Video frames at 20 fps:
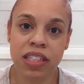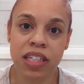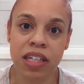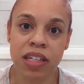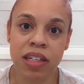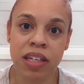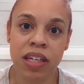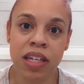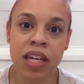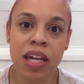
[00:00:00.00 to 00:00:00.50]

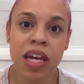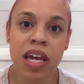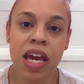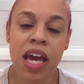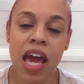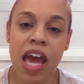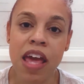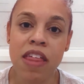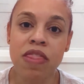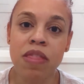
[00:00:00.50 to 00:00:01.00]
And
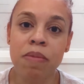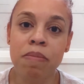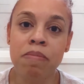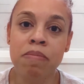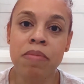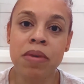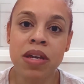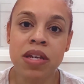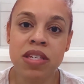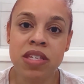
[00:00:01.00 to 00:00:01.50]
in the
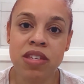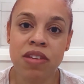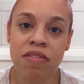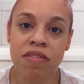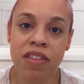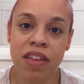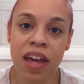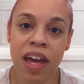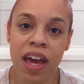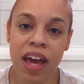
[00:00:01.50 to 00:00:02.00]
midst
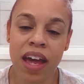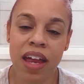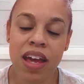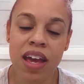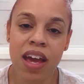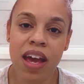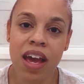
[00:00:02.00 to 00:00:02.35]
of that,